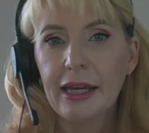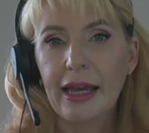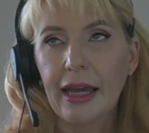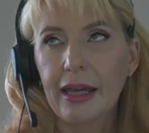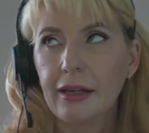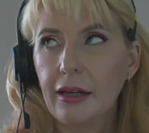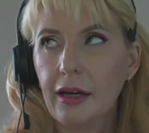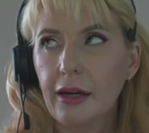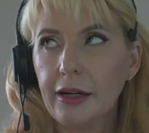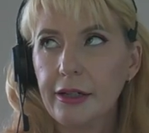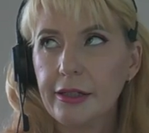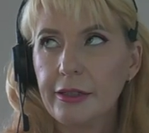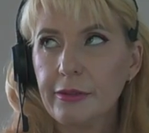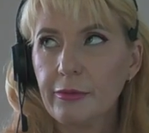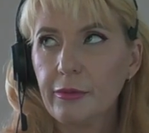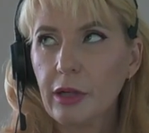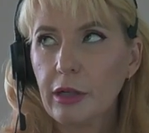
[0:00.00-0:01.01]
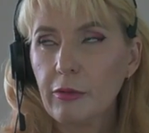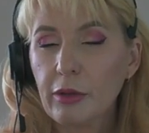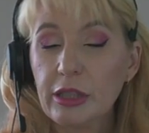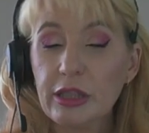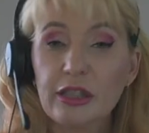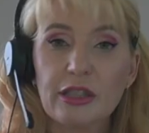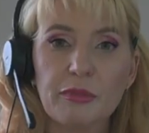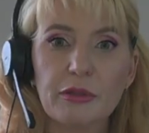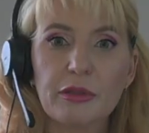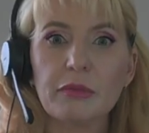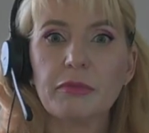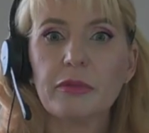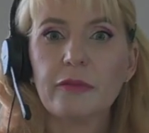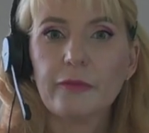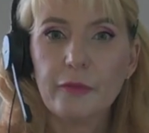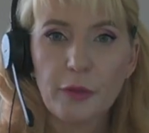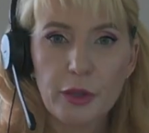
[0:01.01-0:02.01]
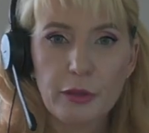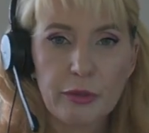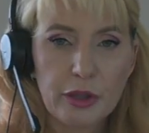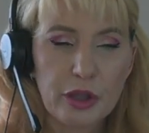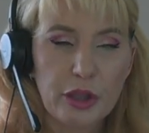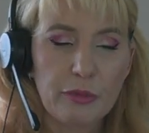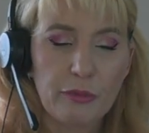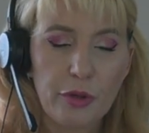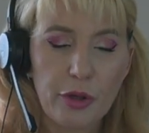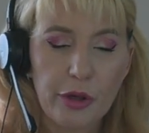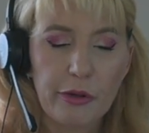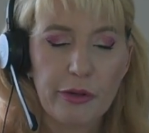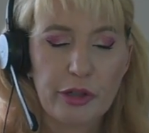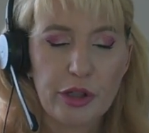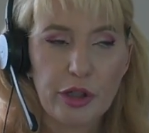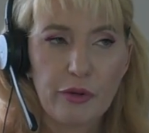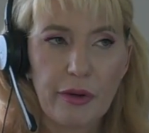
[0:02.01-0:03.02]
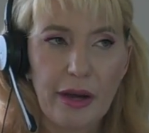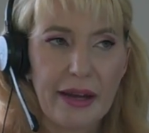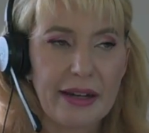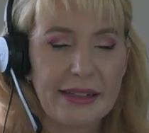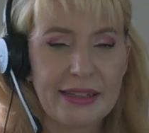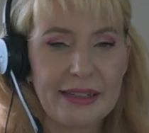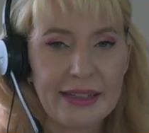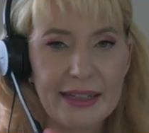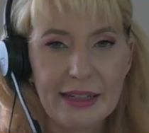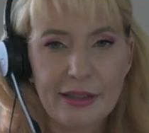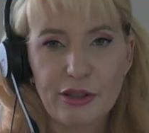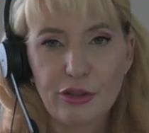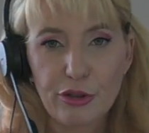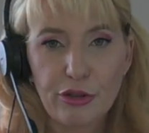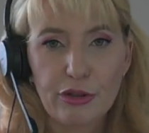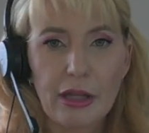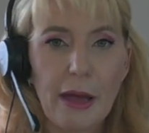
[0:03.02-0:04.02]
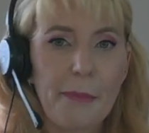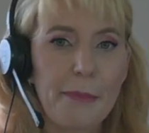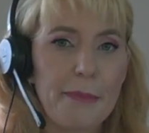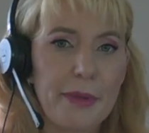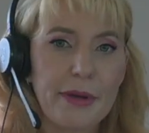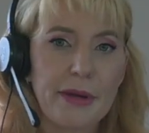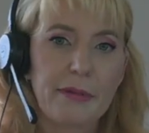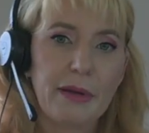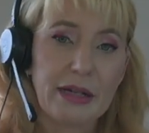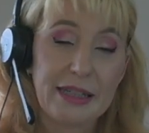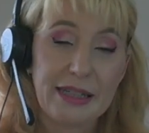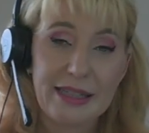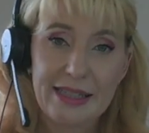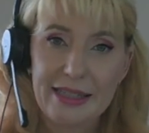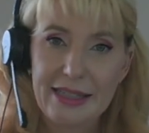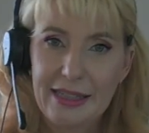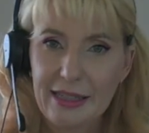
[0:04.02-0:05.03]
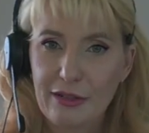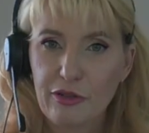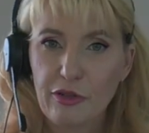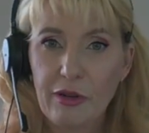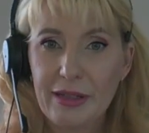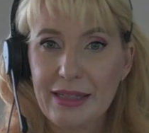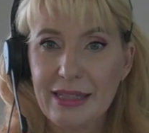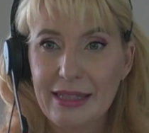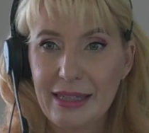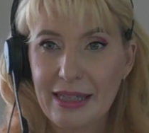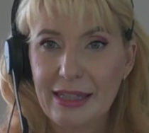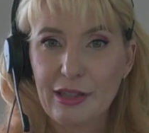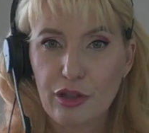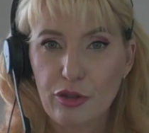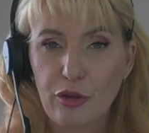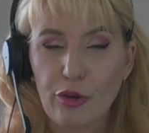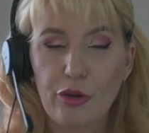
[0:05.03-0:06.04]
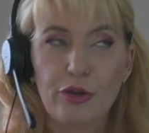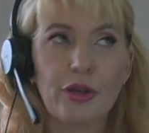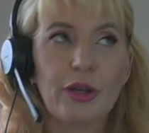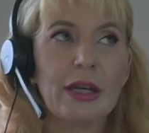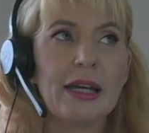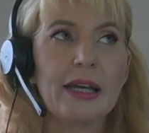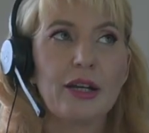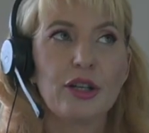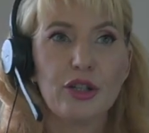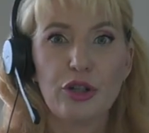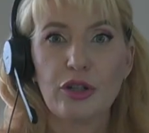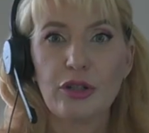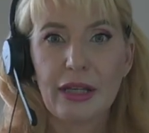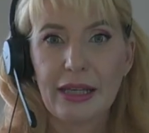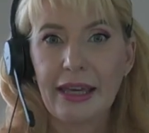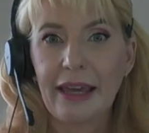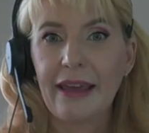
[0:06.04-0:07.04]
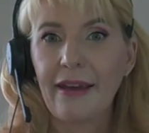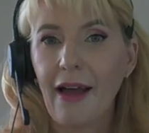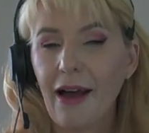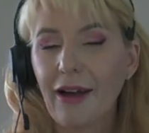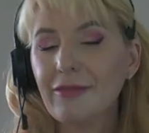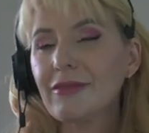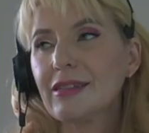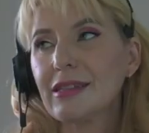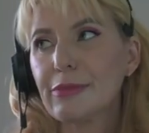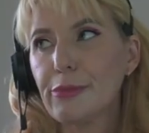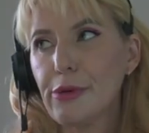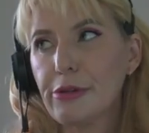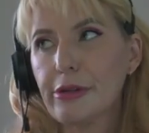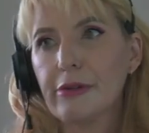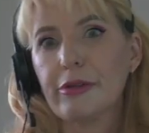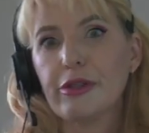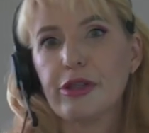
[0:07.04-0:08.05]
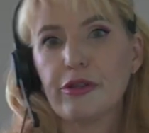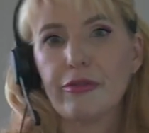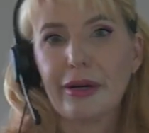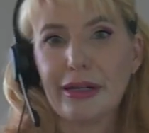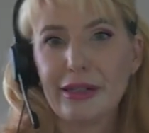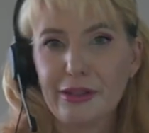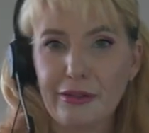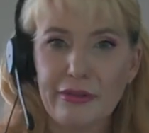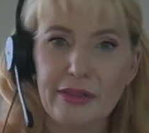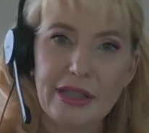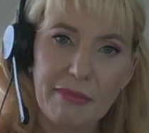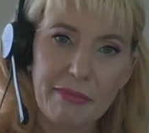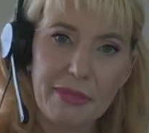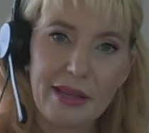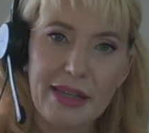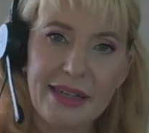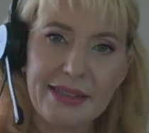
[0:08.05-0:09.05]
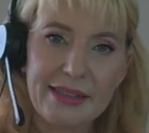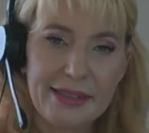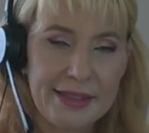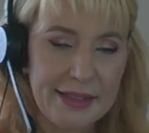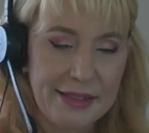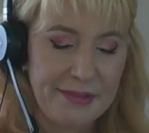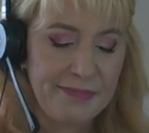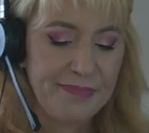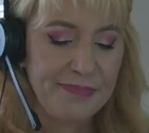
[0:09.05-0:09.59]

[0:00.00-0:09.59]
and I wanted to book it before the retrograde. I didn't get to do that, but I'm going to try and set it in stone as soon as I can after this Mercury retrograde. So it's in place